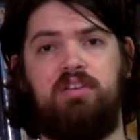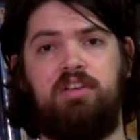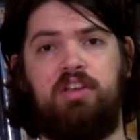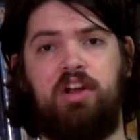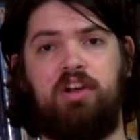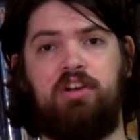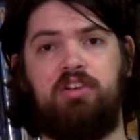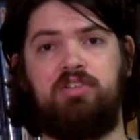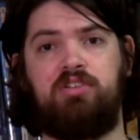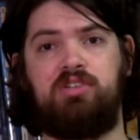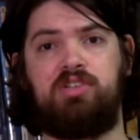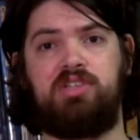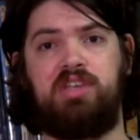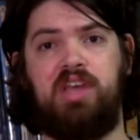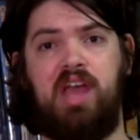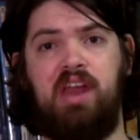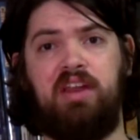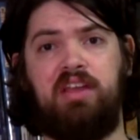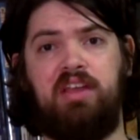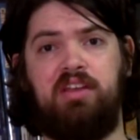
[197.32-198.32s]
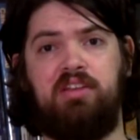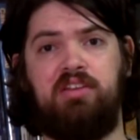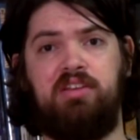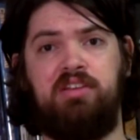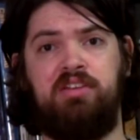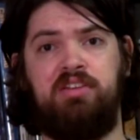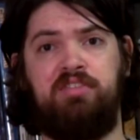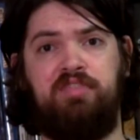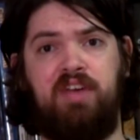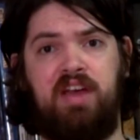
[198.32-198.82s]
Characters can get
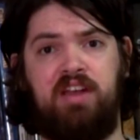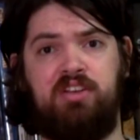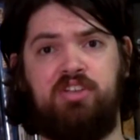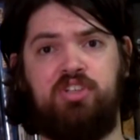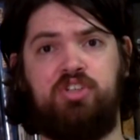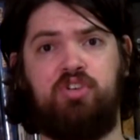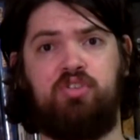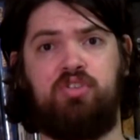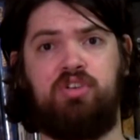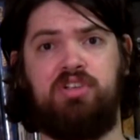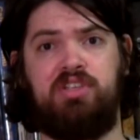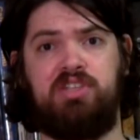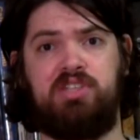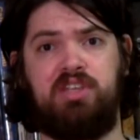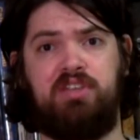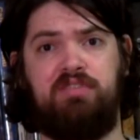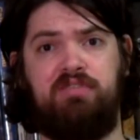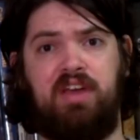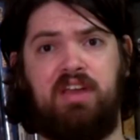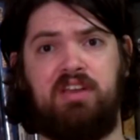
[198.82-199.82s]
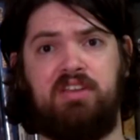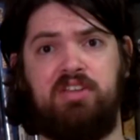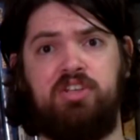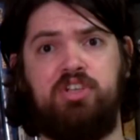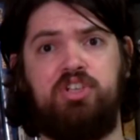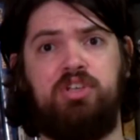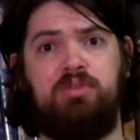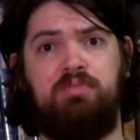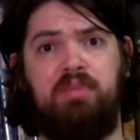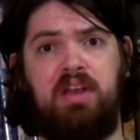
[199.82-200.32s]
an advantage or a
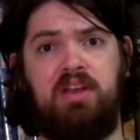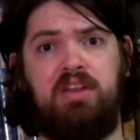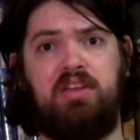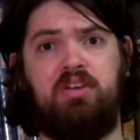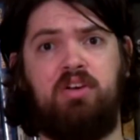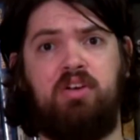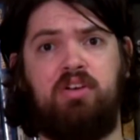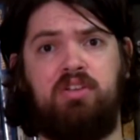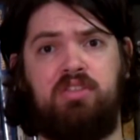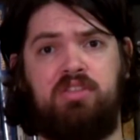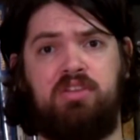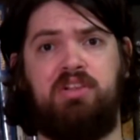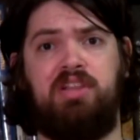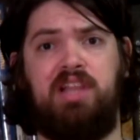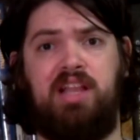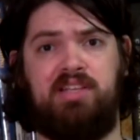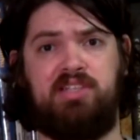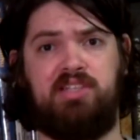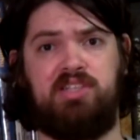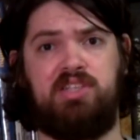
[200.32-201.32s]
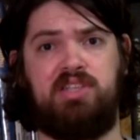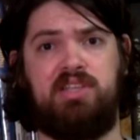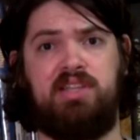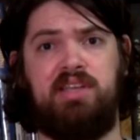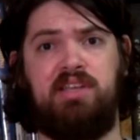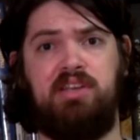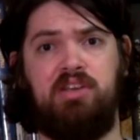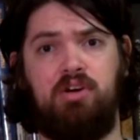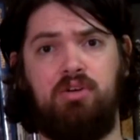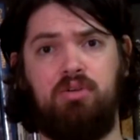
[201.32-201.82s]
disadvantage depending on the classes
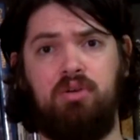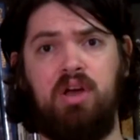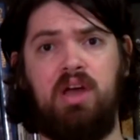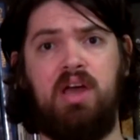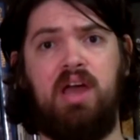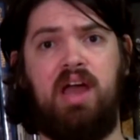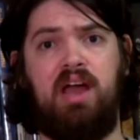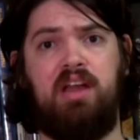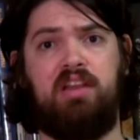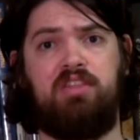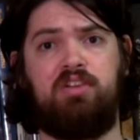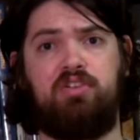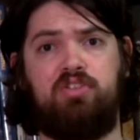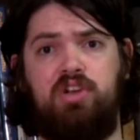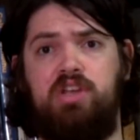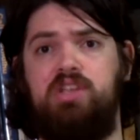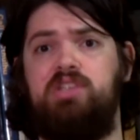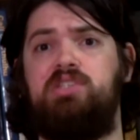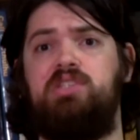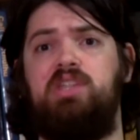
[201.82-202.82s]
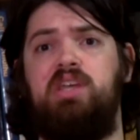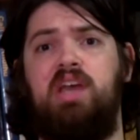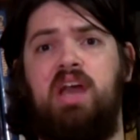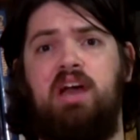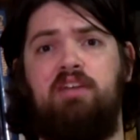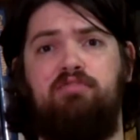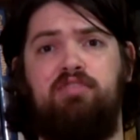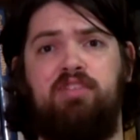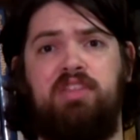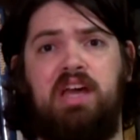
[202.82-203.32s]
they know and the grades they
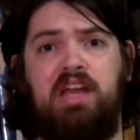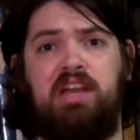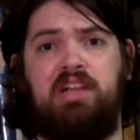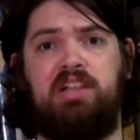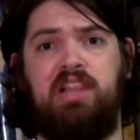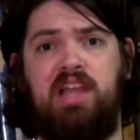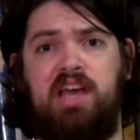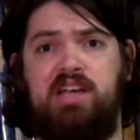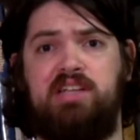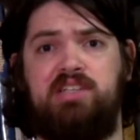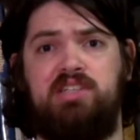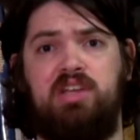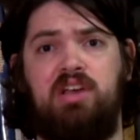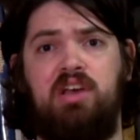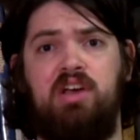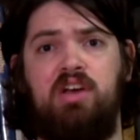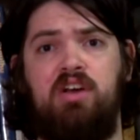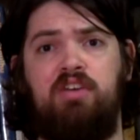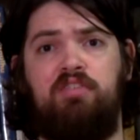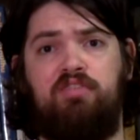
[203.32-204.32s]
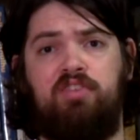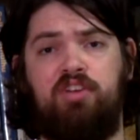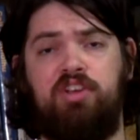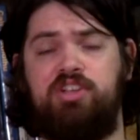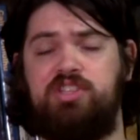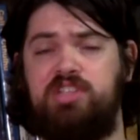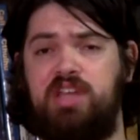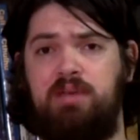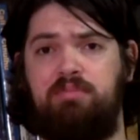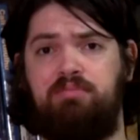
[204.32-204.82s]
have in that class. For
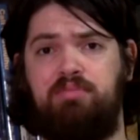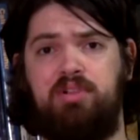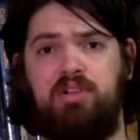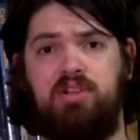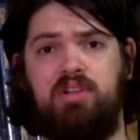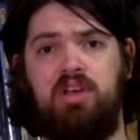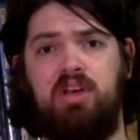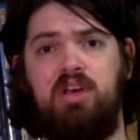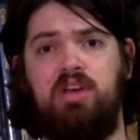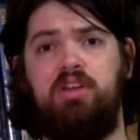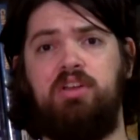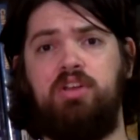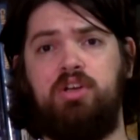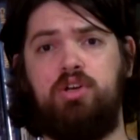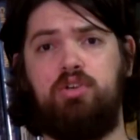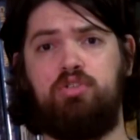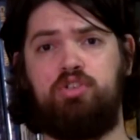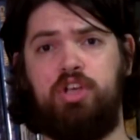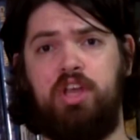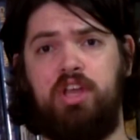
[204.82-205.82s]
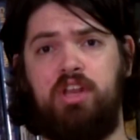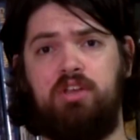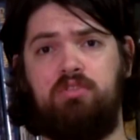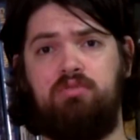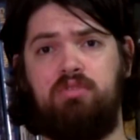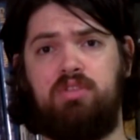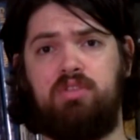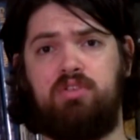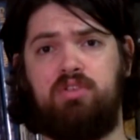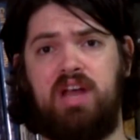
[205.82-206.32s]
example, negotiating
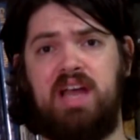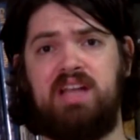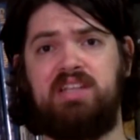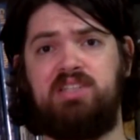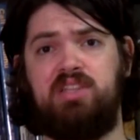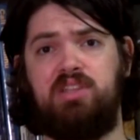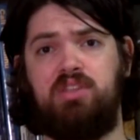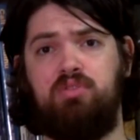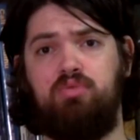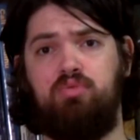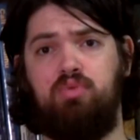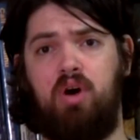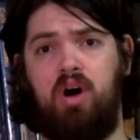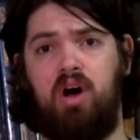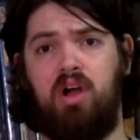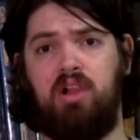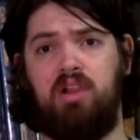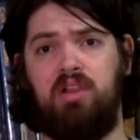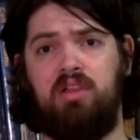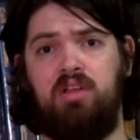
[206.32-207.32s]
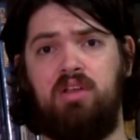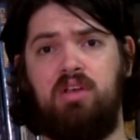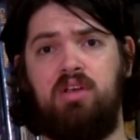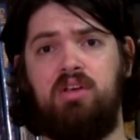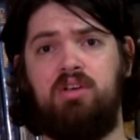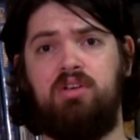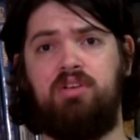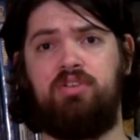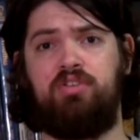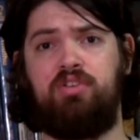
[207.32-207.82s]
with the rats in the wall
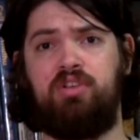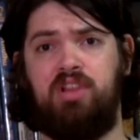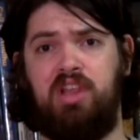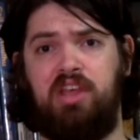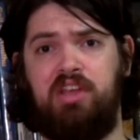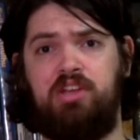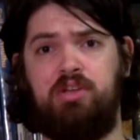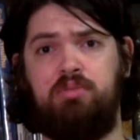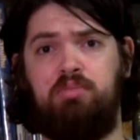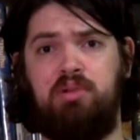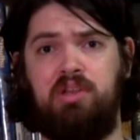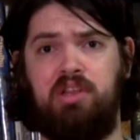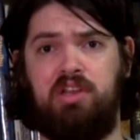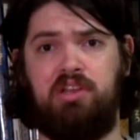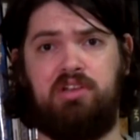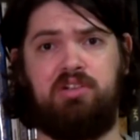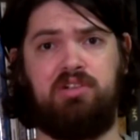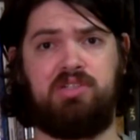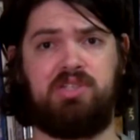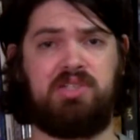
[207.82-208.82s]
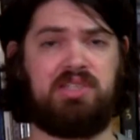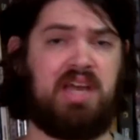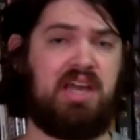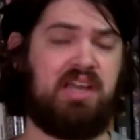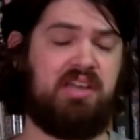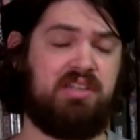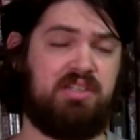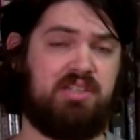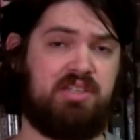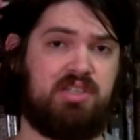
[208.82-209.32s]
could relate to political
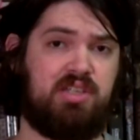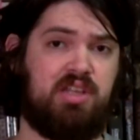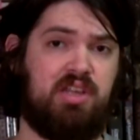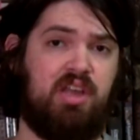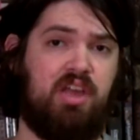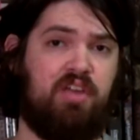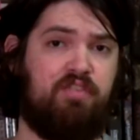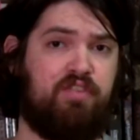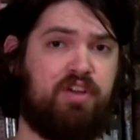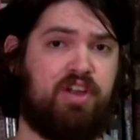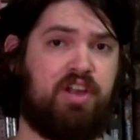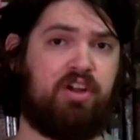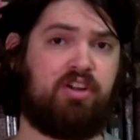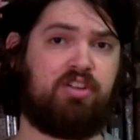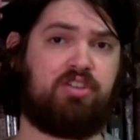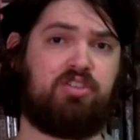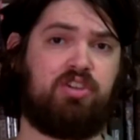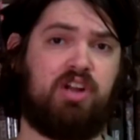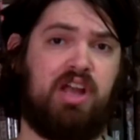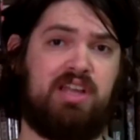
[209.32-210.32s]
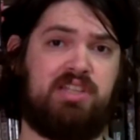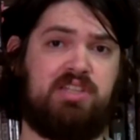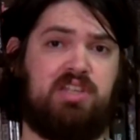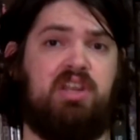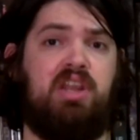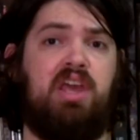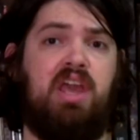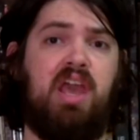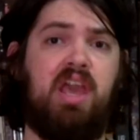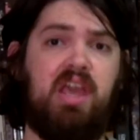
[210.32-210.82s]
science. If a character has
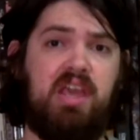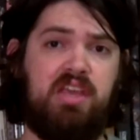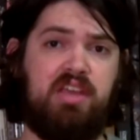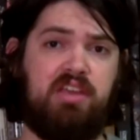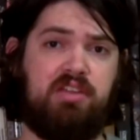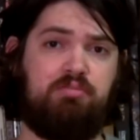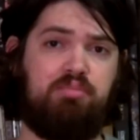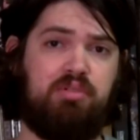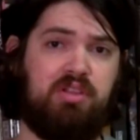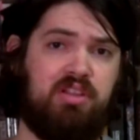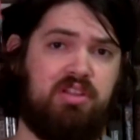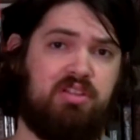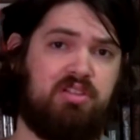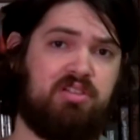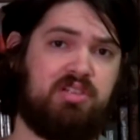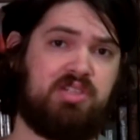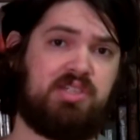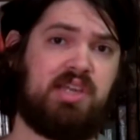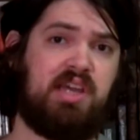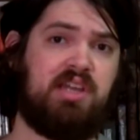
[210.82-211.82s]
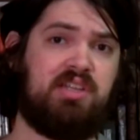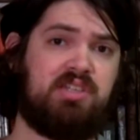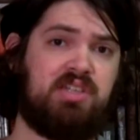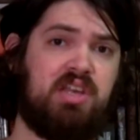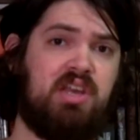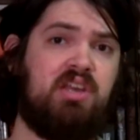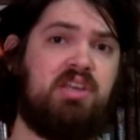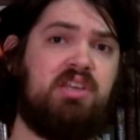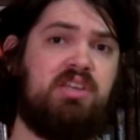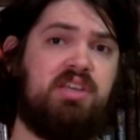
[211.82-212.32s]
an A in political
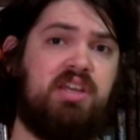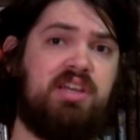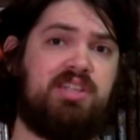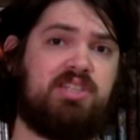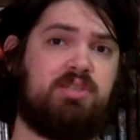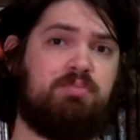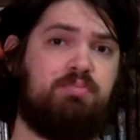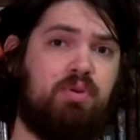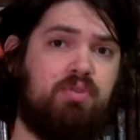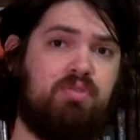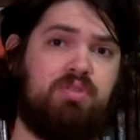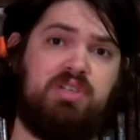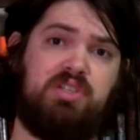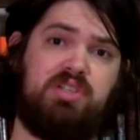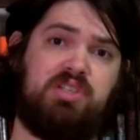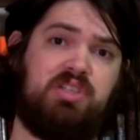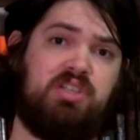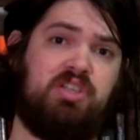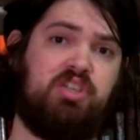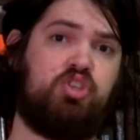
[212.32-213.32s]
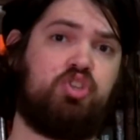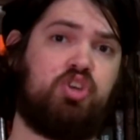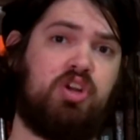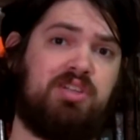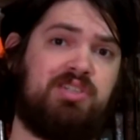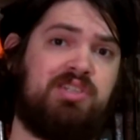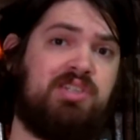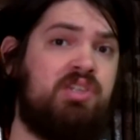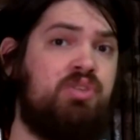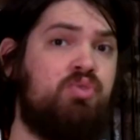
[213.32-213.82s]
science, he gets a bonus. He
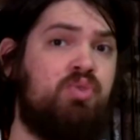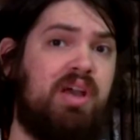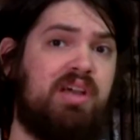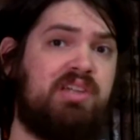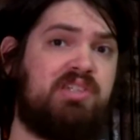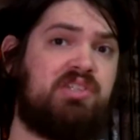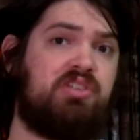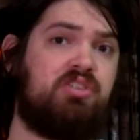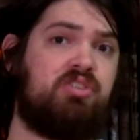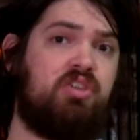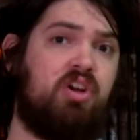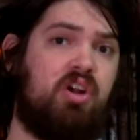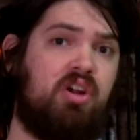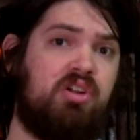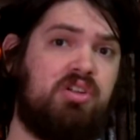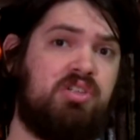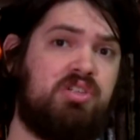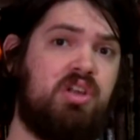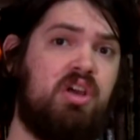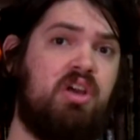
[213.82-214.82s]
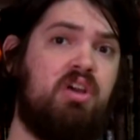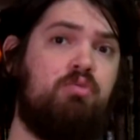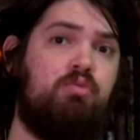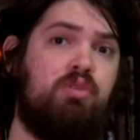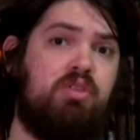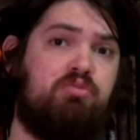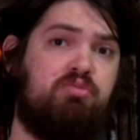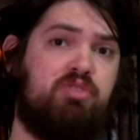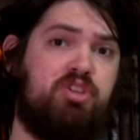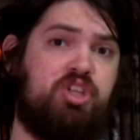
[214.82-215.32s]
draws 2 extra cards
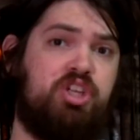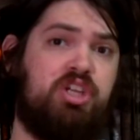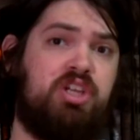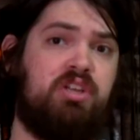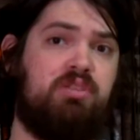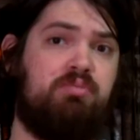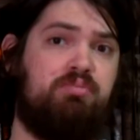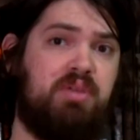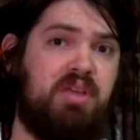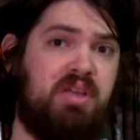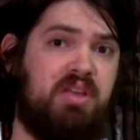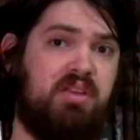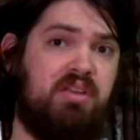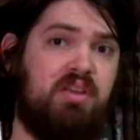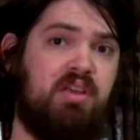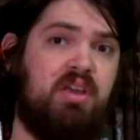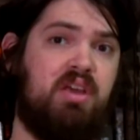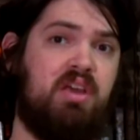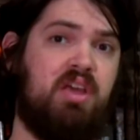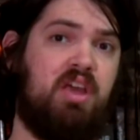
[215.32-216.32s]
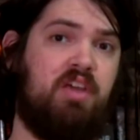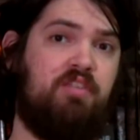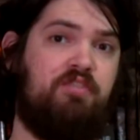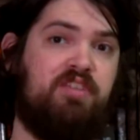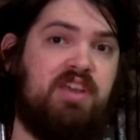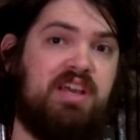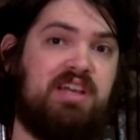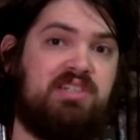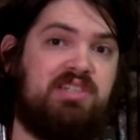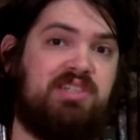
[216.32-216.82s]
with which he can bid. If
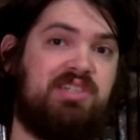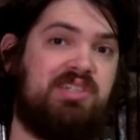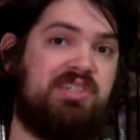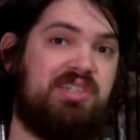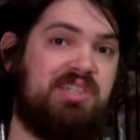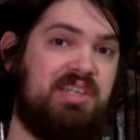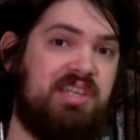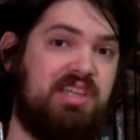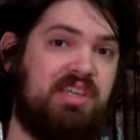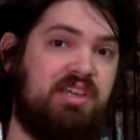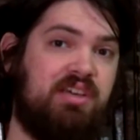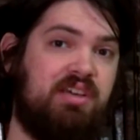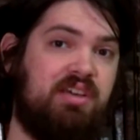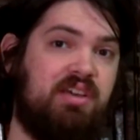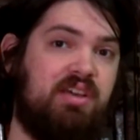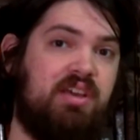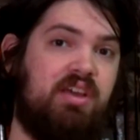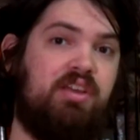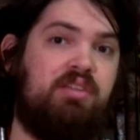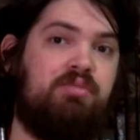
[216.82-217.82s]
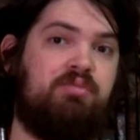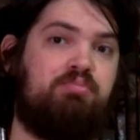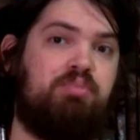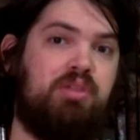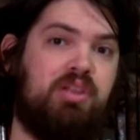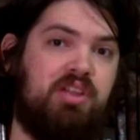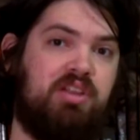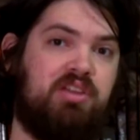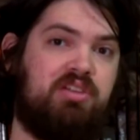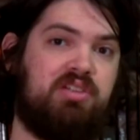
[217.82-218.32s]
he has a C in
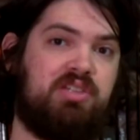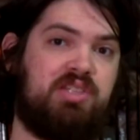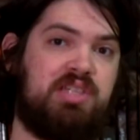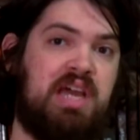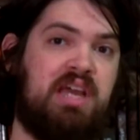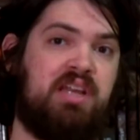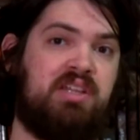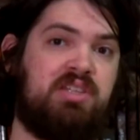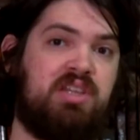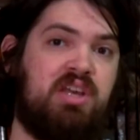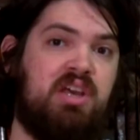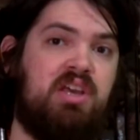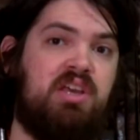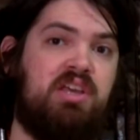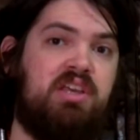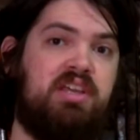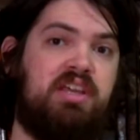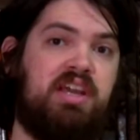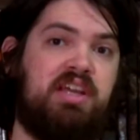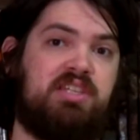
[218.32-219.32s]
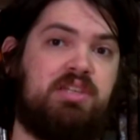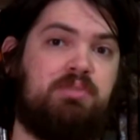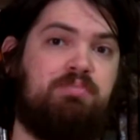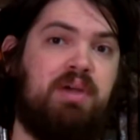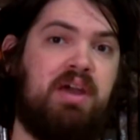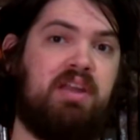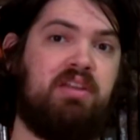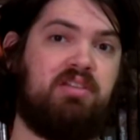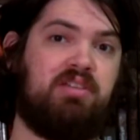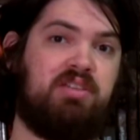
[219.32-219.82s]
political science, he gets a
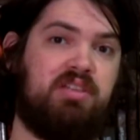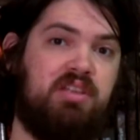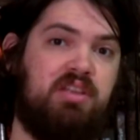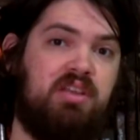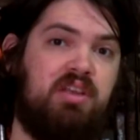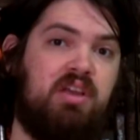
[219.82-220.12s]
penalty.